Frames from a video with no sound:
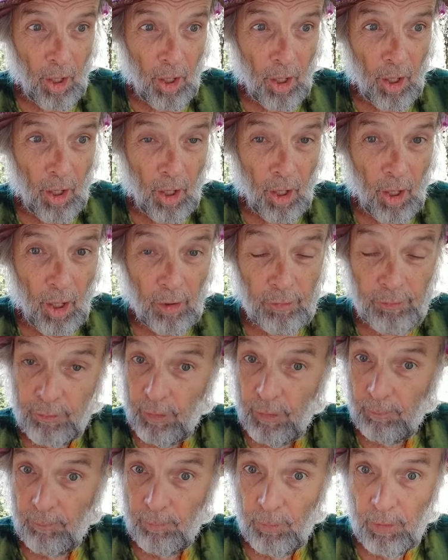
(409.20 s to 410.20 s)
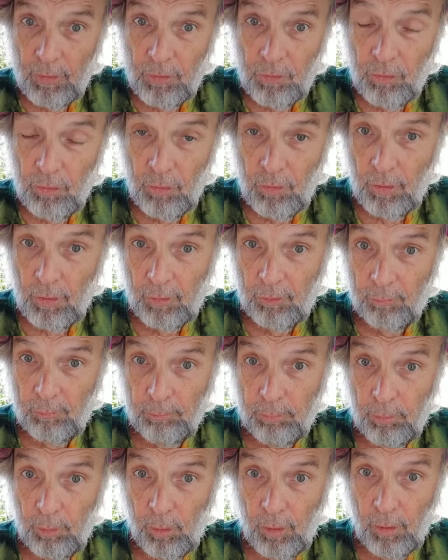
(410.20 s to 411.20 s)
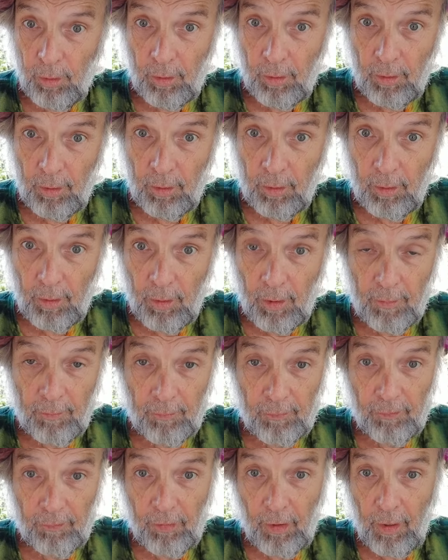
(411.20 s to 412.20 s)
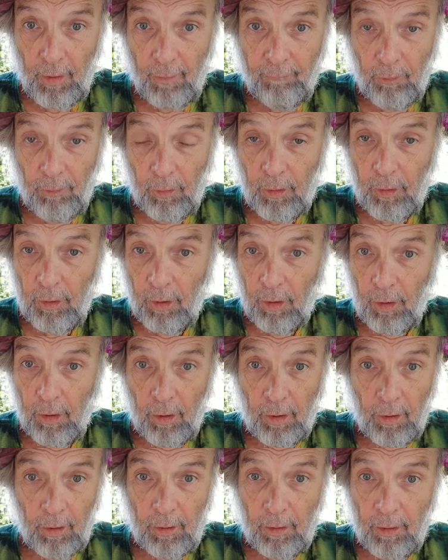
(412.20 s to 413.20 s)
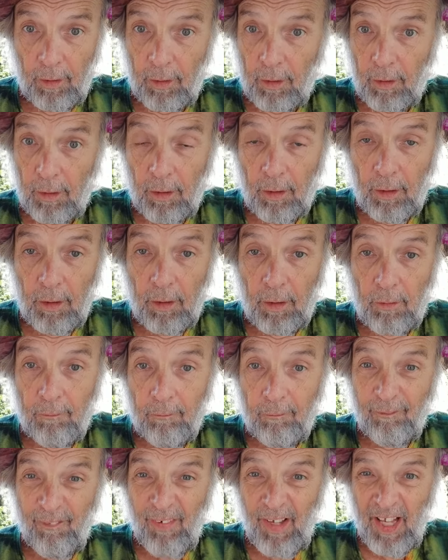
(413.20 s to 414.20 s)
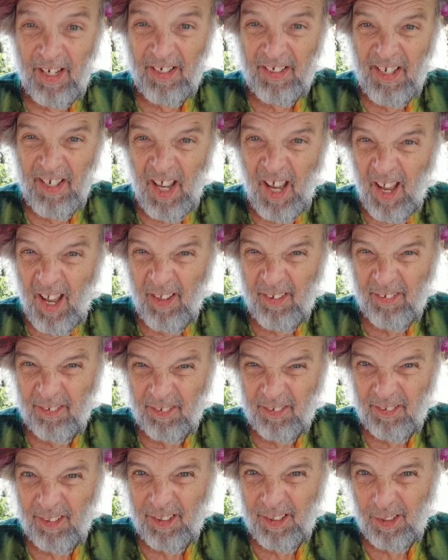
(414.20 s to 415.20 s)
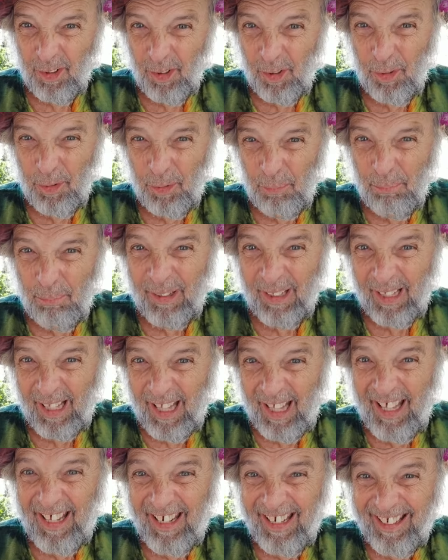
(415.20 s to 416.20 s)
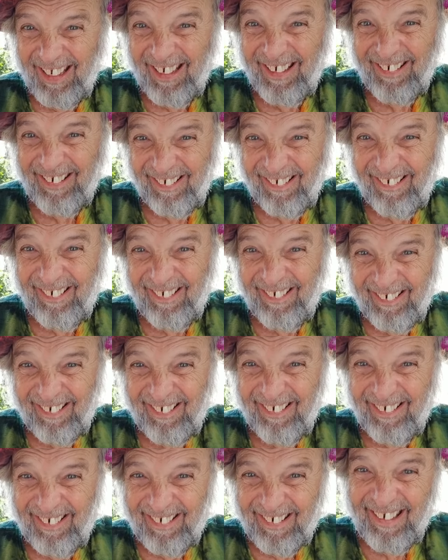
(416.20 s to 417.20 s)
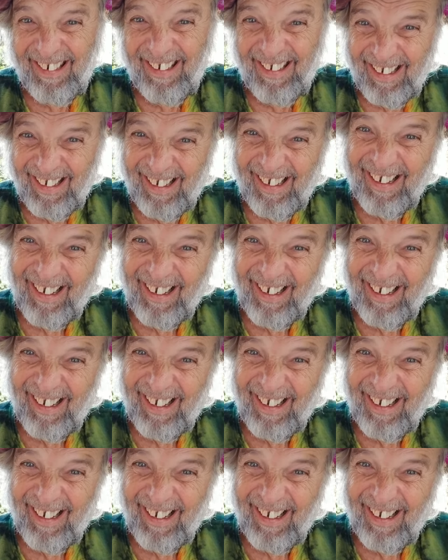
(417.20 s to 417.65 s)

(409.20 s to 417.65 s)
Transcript: Yeah. Uh, simply to explore and savor our fantastic home planet. Yeah.